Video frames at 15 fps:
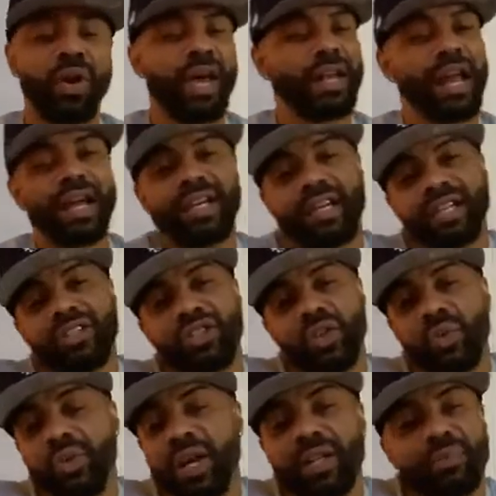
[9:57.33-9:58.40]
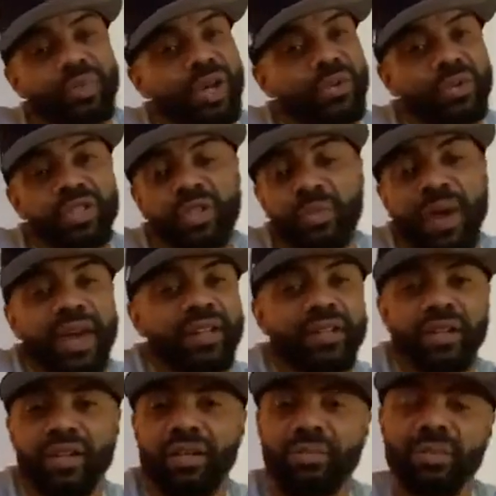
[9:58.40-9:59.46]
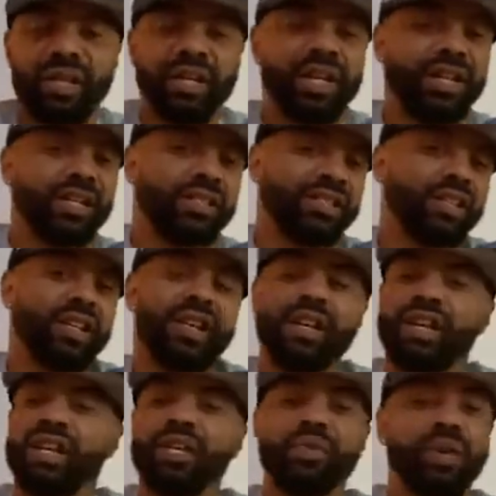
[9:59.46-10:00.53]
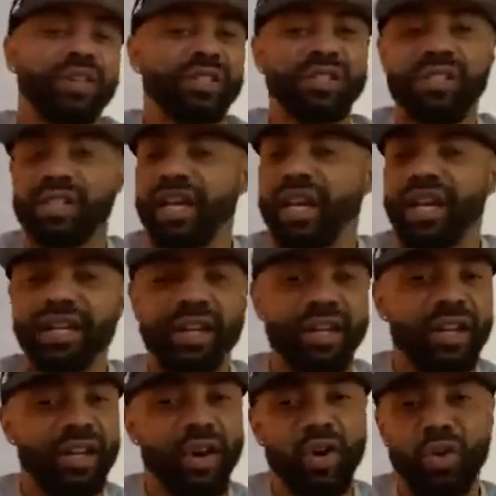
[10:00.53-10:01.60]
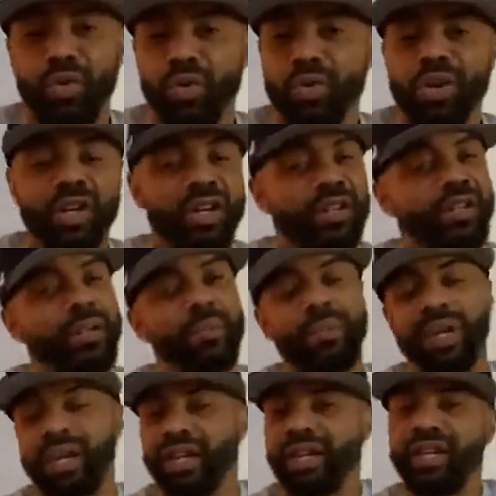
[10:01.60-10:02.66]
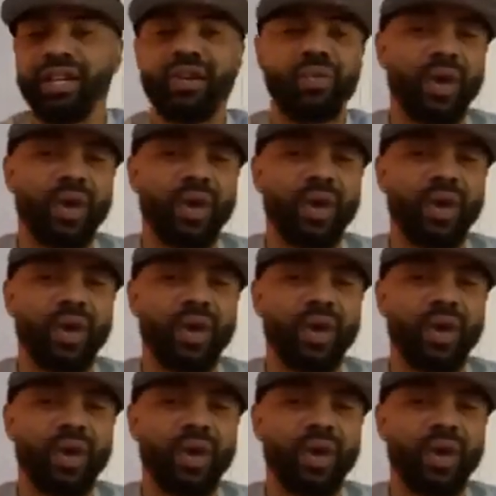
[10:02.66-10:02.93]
And I couldn't do nothing but respect it, because He wasn't saying it in no demeaning